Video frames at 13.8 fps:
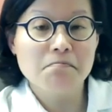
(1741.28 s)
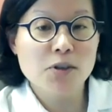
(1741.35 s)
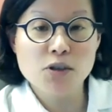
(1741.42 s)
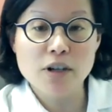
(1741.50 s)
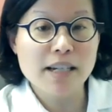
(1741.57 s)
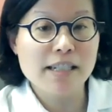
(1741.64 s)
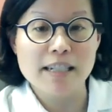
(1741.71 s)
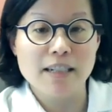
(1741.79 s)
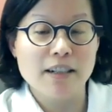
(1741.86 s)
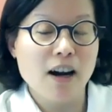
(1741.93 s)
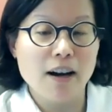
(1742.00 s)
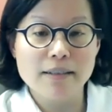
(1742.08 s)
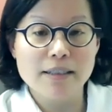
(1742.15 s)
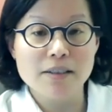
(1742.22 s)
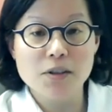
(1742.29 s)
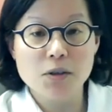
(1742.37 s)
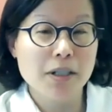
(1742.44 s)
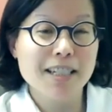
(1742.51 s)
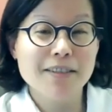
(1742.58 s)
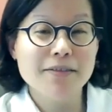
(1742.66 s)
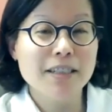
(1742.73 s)
stress incontinence,
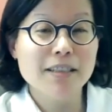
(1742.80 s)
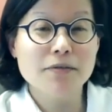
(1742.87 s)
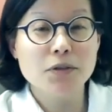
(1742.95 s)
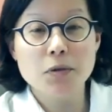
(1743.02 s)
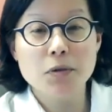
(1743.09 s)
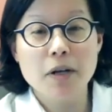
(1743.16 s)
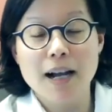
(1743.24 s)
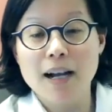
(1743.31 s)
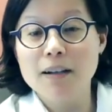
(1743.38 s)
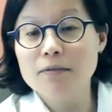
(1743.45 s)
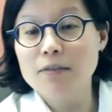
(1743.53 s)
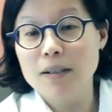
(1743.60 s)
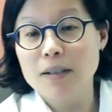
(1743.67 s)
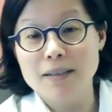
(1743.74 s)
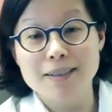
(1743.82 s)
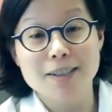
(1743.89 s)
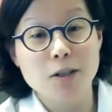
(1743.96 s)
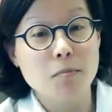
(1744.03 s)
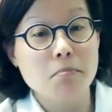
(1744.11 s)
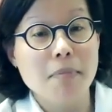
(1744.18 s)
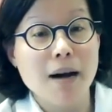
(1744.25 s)
or even if you have, uh,
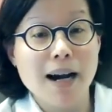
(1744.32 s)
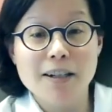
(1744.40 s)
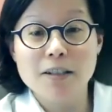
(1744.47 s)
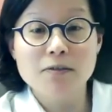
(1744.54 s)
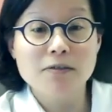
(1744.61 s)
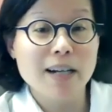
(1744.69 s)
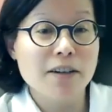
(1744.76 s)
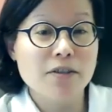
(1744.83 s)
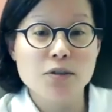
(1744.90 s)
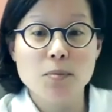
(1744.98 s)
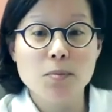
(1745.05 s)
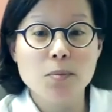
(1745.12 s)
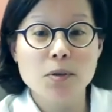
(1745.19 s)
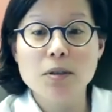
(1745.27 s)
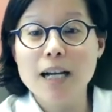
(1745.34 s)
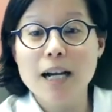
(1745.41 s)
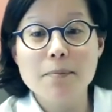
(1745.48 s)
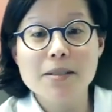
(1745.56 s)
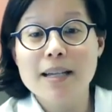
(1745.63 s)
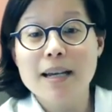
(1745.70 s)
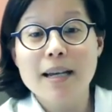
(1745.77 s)
you know, mild vaginal
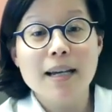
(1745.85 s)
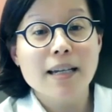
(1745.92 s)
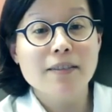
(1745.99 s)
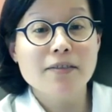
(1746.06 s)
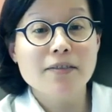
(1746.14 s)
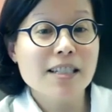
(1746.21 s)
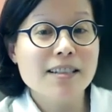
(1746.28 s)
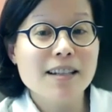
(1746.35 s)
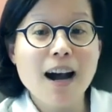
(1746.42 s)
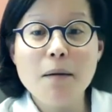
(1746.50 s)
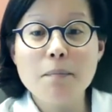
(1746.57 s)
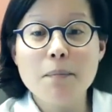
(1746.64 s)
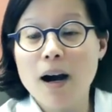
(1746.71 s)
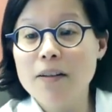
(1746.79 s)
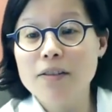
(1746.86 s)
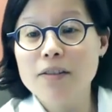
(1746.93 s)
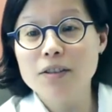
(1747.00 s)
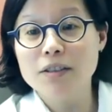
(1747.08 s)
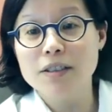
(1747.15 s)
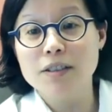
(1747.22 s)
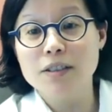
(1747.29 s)
collapse, if it's not
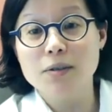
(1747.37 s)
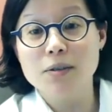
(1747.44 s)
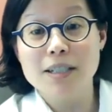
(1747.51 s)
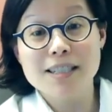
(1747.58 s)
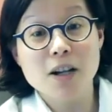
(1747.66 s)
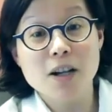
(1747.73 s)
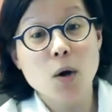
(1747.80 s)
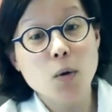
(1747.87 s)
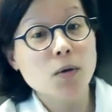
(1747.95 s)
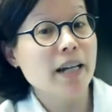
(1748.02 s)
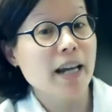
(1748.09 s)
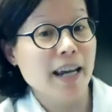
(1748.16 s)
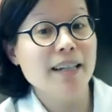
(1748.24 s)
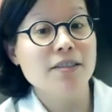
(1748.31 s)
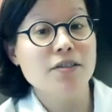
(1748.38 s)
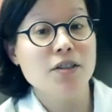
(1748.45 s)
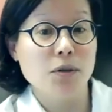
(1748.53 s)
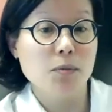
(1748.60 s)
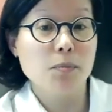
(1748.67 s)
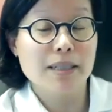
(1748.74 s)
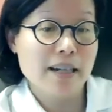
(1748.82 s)
bothering you, it's okay
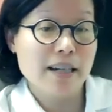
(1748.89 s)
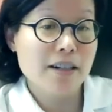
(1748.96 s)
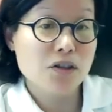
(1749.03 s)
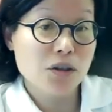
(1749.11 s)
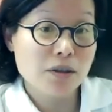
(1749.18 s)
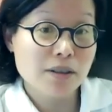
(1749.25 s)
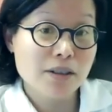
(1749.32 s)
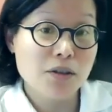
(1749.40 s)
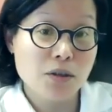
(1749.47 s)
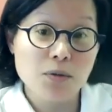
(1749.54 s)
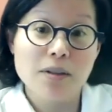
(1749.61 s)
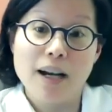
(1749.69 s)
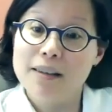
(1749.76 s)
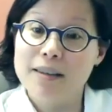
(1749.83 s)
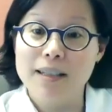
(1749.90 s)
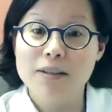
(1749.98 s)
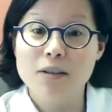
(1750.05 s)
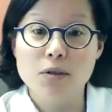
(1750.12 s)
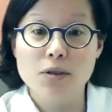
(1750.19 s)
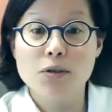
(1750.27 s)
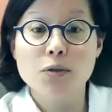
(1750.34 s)
to potentially do
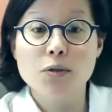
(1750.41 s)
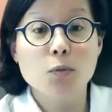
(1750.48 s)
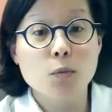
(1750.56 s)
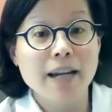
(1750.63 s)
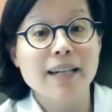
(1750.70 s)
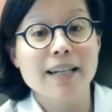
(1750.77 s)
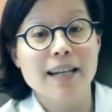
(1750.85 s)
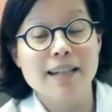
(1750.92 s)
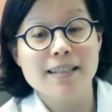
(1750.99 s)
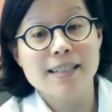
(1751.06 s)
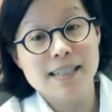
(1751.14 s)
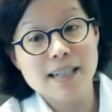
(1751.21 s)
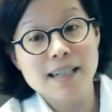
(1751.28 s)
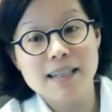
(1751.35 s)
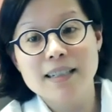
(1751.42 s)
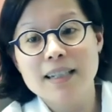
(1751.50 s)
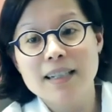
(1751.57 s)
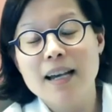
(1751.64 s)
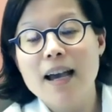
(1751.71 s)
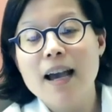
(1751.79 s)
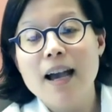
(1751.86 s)
nothing or to wait and see.
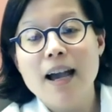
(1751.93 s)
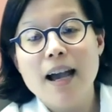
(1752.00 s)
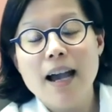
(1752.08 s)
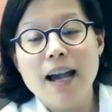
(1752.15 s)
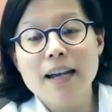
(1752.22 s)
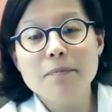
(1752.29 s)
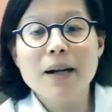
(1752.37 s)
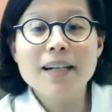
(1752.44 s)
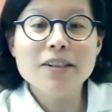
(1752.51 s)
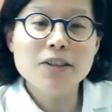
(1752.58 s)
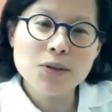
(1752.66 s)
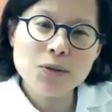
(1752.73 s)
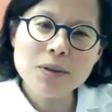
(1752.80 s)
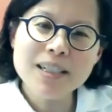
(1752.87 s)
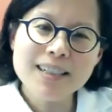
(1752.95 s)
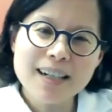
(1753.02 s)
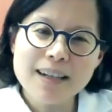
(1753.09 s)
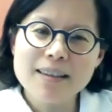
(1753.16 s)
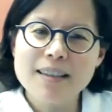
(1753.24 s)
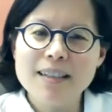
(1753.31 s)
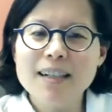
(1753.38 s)
And by doing
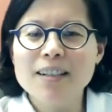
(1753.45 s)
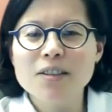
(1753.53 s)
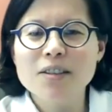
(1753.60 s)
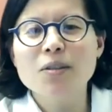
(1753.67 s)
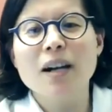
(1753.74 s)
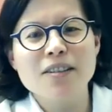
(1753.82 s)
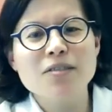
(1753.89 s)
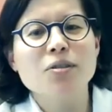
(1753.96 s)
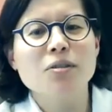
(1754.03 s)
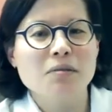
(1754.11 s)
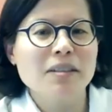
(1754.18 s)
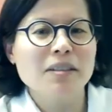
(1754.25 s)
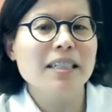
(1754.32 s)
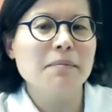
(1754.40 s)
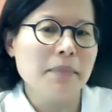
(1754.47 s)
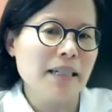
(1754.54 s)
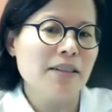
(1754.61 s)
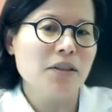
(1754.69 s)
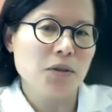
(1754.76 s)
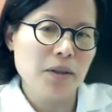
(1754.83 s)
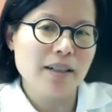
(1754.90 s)
nothing, I don't actually really
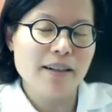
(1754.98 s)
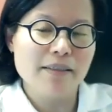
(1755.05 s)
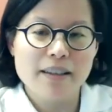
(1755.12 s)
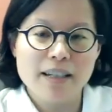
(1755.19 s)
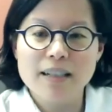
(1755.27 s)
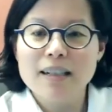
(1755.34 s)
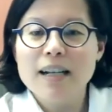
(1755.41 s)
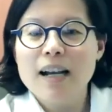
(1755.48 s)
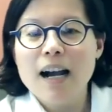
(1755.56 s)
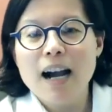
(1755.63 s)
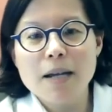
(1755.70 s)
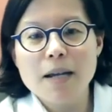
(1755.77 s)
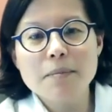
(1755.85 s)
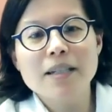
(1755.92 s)
mean doing nothing. I